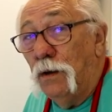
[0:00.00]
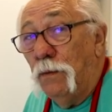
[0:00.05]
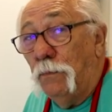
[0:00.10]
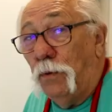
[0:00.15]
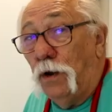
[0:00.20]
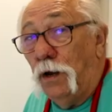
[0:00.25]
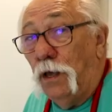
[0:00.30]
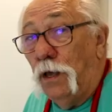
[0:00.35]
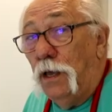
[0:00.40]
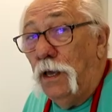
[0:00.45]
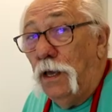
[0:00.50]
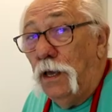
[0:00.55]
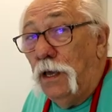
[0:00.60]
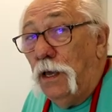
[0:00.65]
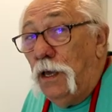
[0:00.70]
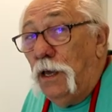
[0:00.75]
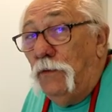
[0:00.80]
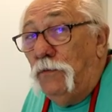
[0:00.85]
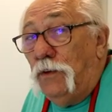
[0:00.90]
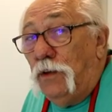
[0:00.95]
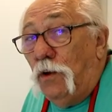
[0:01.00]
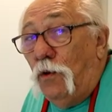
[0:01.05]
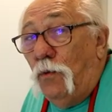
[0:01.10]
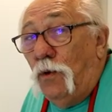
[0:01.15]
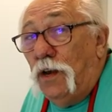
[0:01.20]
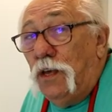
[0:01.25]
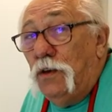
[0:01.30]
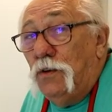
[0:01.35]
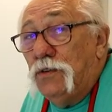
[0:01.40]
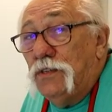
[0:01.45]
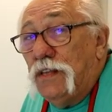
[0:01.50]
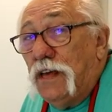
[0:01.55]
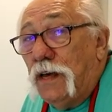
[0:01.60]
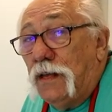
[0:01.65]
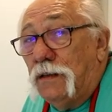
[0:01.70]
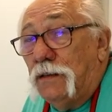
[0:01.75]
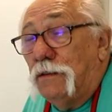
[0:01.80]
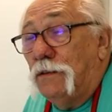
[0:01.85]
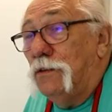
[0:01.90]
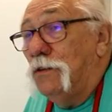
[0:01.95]
But if you don't want to use
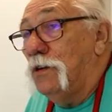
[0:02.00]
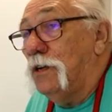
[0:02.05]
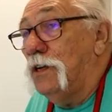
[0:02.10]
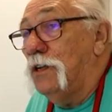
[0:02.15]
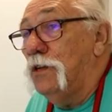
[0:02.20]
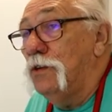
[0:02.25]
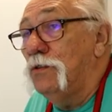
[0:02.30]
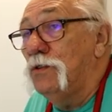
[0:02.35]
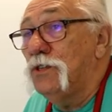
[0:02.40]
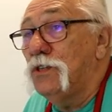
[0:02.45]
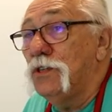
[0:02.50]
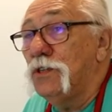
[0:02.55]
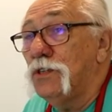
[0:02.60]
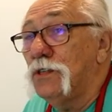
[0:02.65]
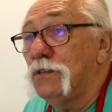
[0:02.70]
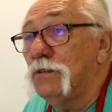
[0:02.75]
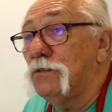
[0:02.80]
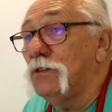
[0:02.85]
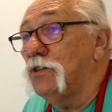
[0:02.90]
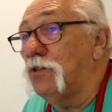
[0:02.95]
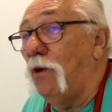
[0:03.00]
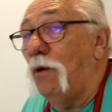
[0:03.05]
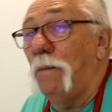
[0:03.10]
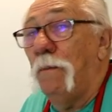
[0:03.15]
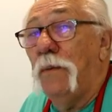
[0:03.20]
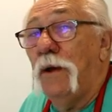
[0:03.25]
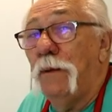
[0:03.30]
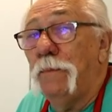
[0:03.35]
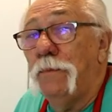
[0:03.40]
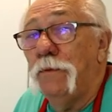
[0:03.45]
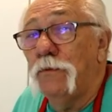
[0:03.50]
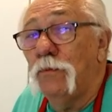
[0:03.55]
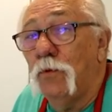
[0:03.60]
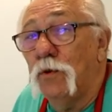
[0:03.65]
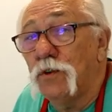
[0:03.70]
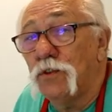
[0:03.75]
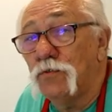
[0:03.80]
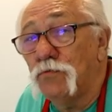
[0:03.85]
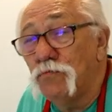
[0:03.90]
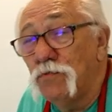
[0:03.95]
that, you can use just salt and pepper. It
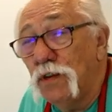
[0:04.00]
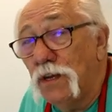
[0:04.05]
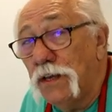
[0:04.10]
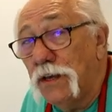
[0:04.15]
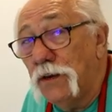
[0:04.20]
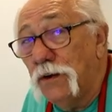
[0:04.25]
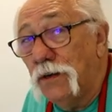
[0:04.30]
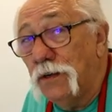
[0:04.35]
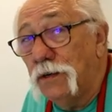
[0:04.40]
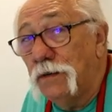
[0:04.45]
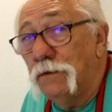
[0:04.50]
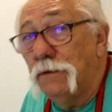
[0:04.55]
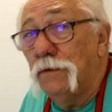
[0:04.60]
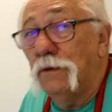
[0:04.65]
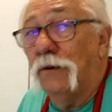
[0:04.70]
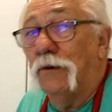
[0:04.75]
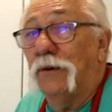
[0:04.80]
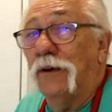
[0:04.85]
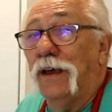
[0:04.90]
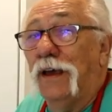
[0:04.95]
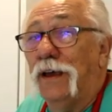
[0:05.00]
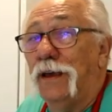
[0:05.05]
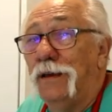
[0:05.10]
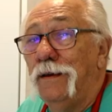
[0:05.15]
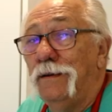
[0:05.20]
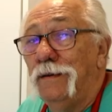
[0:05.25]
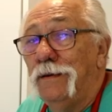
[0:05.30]
works really good. Okay.